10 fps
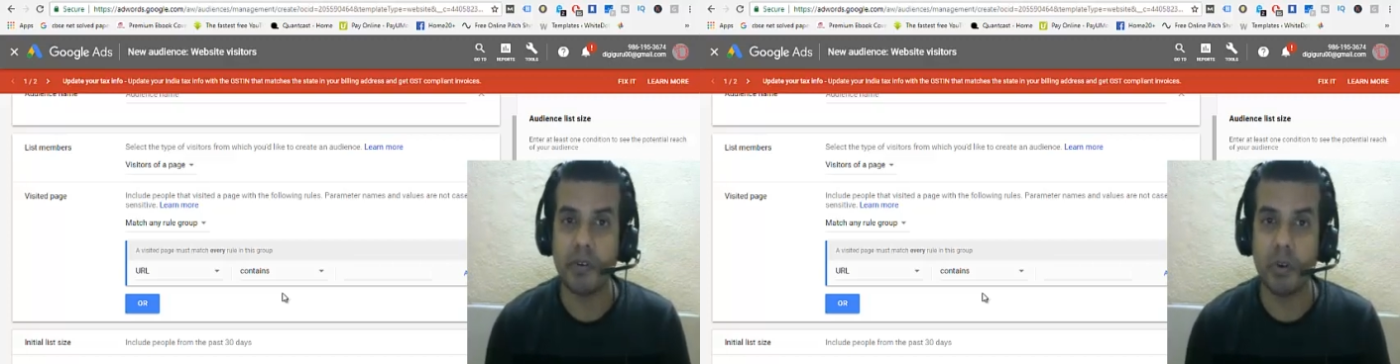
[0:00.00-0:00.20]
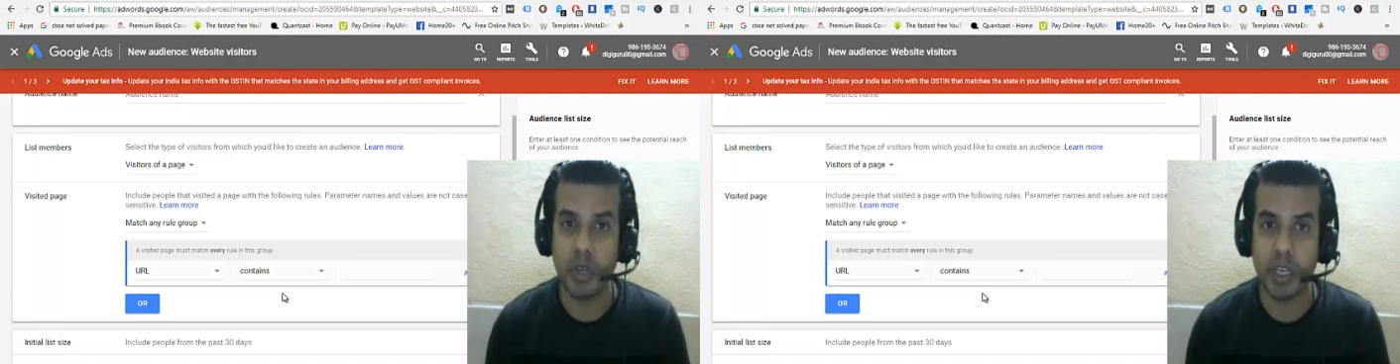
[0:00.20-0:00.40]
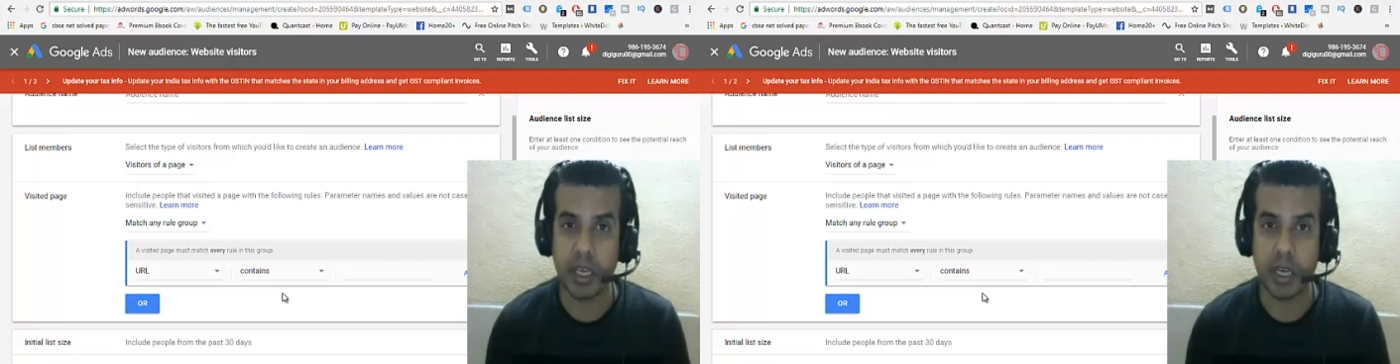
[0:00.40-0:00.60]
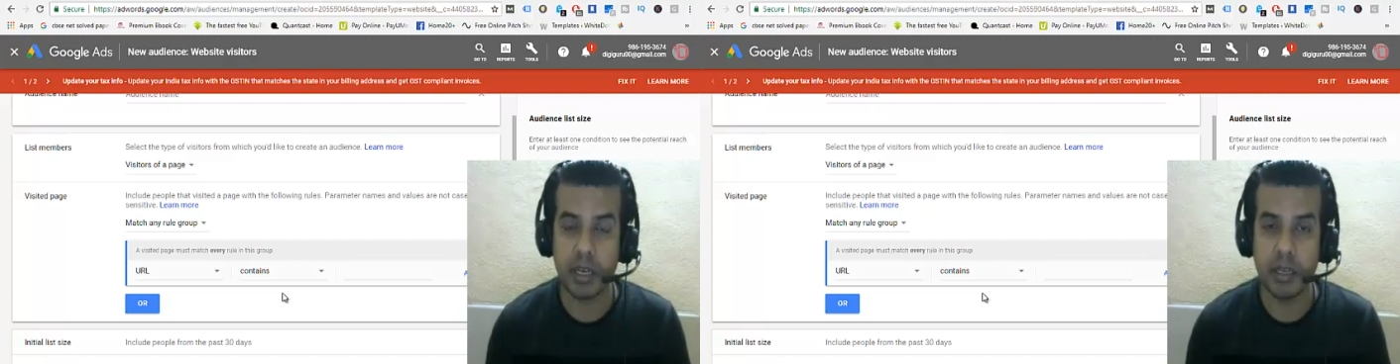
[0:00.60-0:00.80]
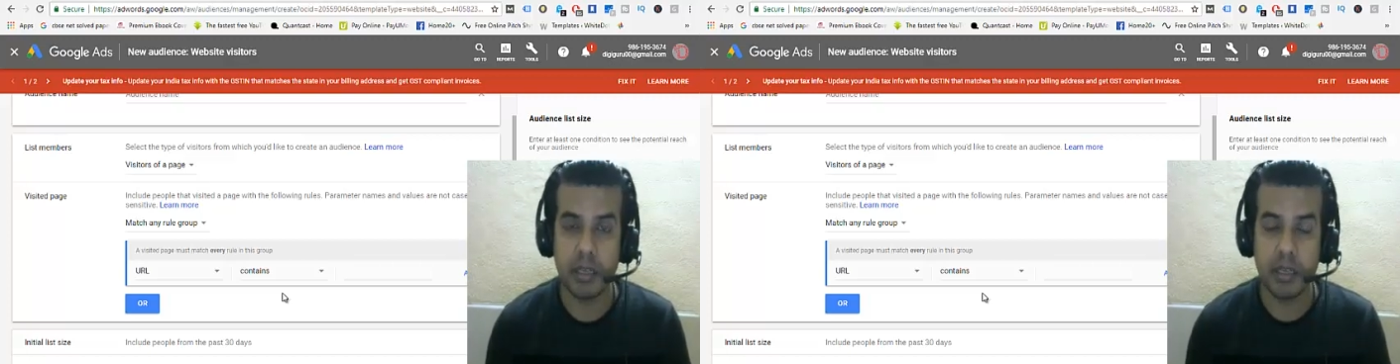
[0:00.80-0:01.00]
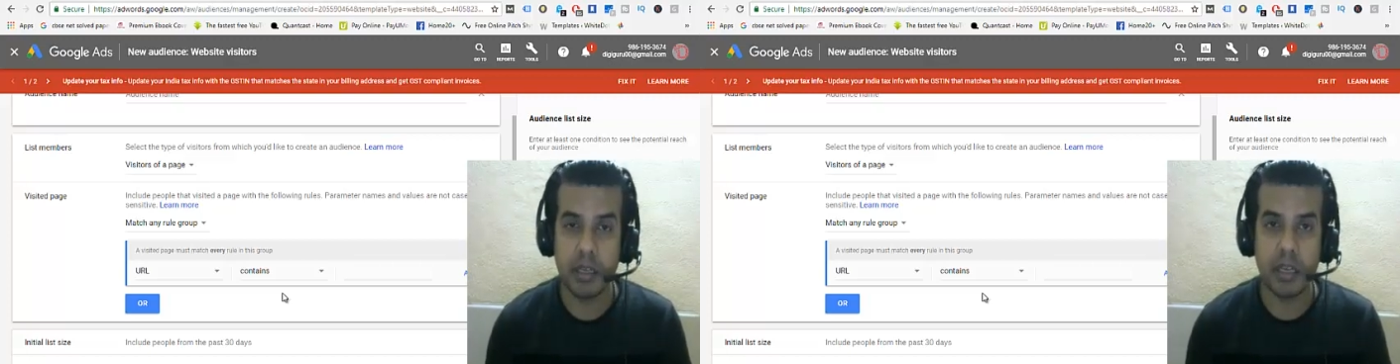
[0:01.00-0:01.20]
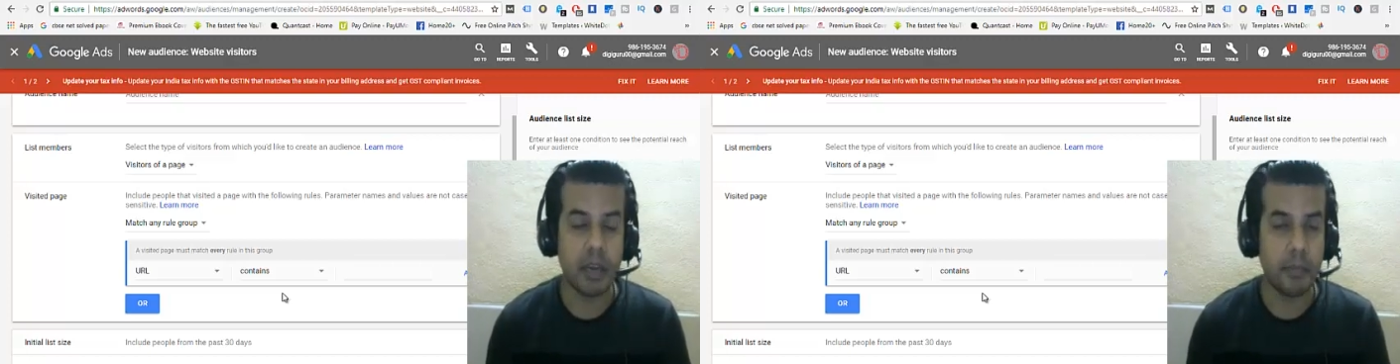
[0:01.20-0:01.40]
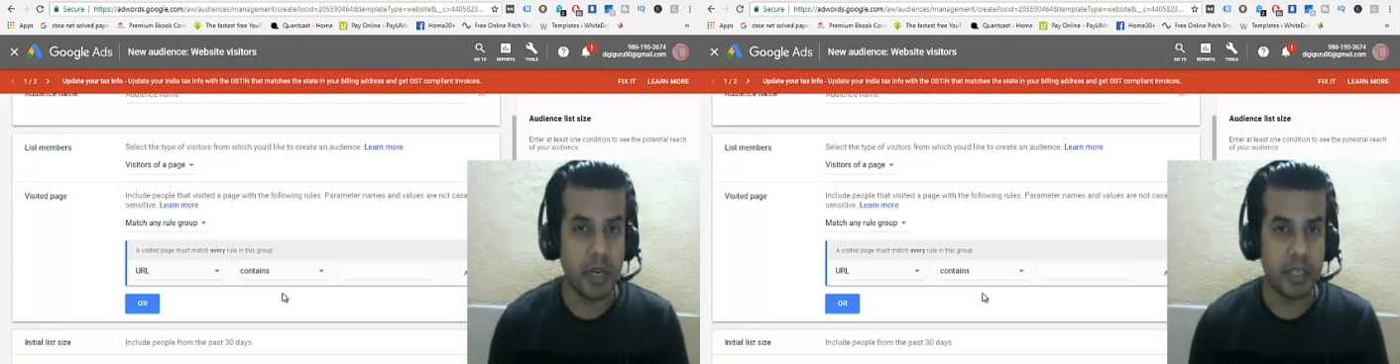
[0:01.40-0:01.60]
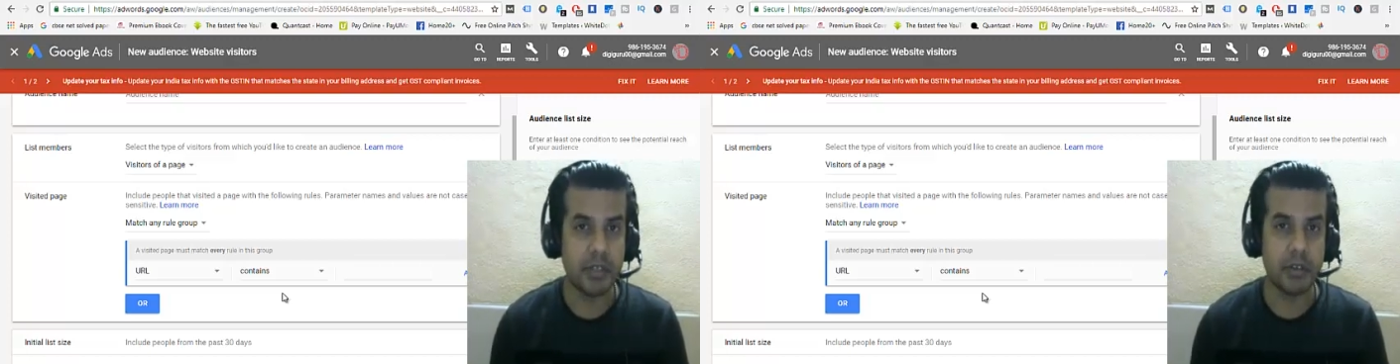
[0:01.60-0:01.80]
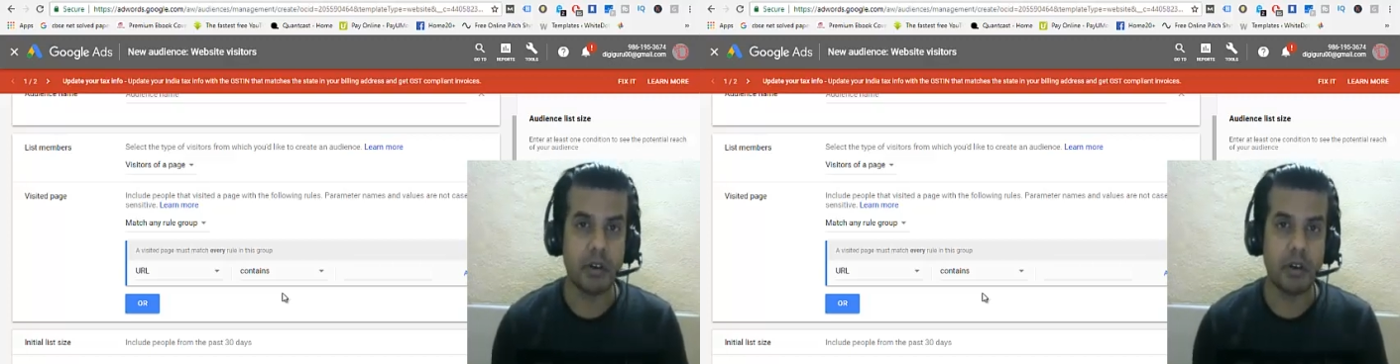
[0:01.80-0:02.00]
Nokia, I'm pretty
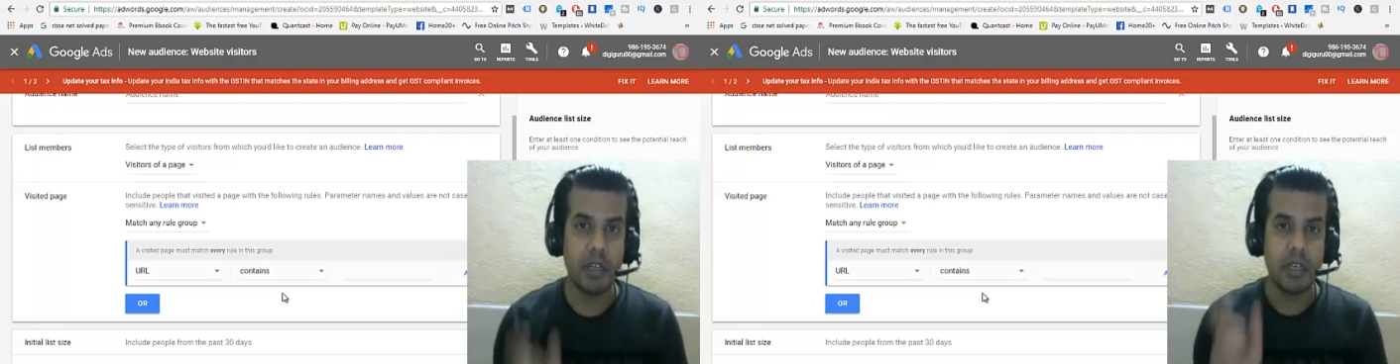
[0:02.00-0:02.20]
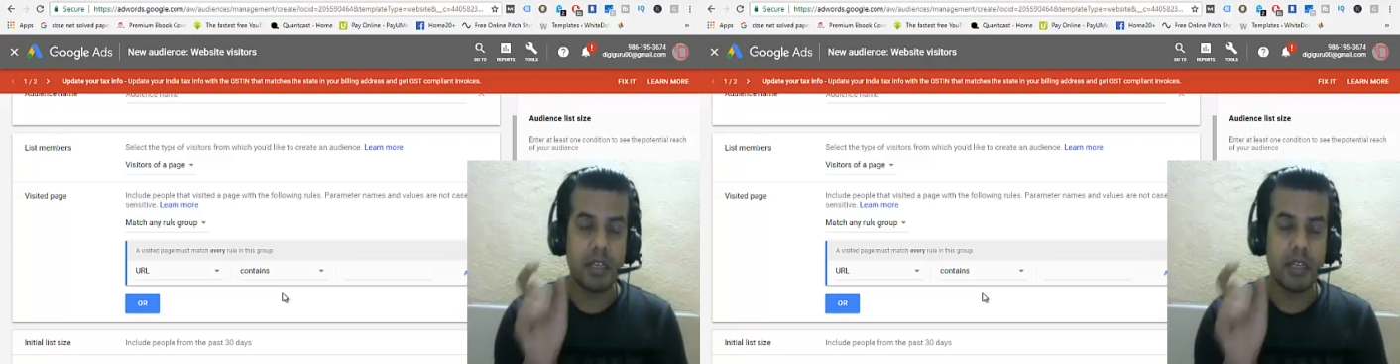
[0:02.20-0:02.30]
sure